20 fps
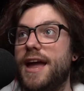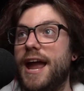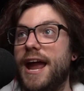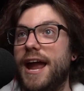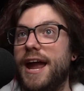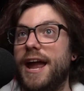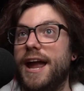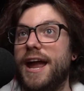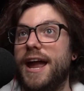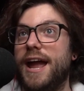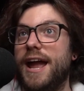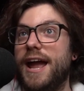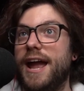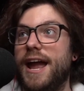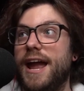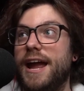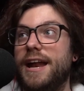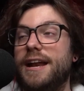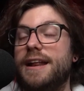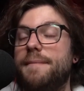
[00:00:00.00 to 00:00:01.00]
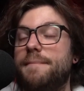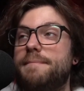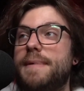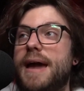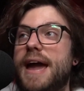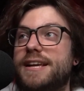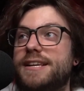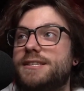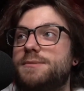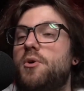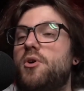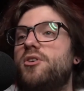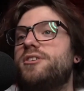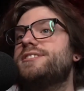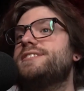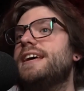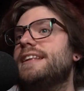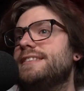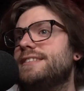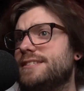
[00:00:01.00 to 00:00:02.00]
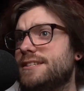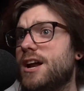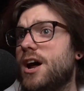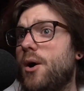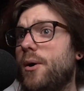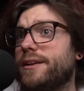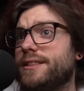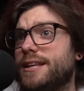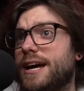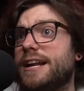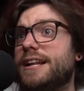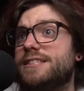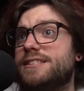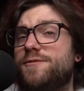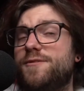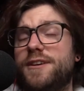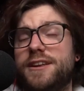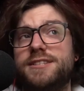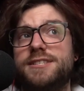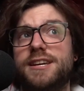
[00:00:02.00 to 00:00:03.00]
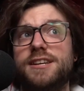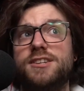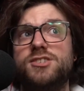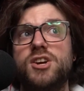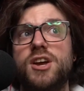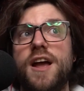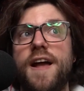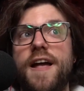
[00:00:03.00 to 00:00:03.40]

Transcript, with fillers: Oh, and it makes more sense knowing that it's vintage.